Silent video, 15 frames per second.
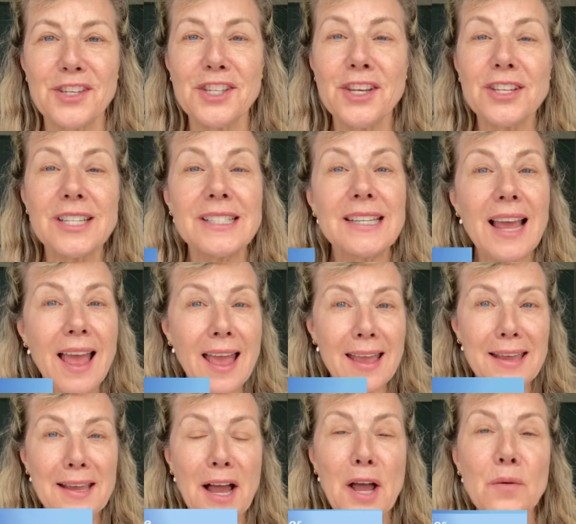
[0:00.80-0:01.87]
So
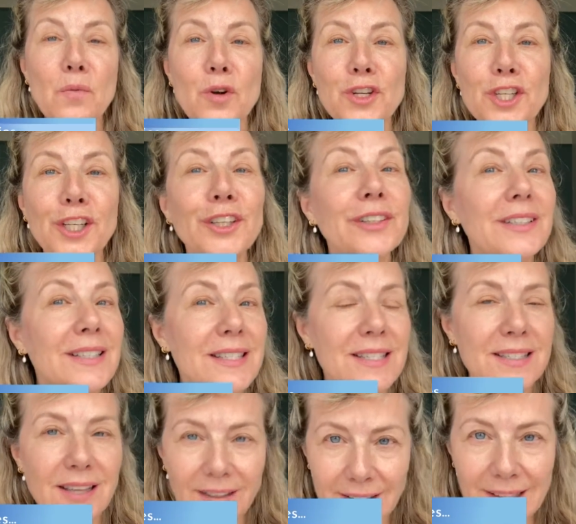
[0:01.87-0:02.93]
today I want to look at
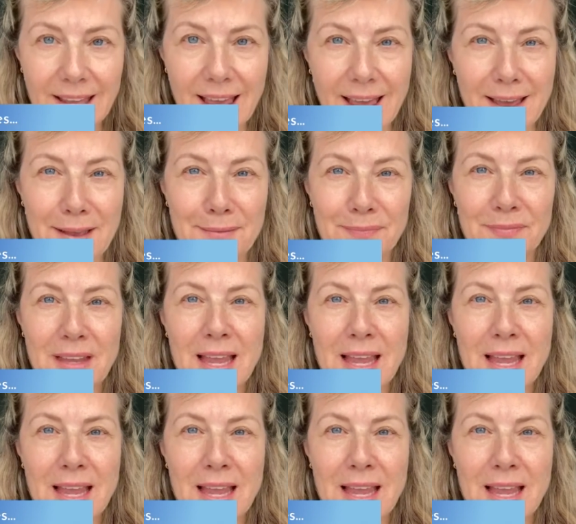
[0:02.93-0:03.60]
sun care,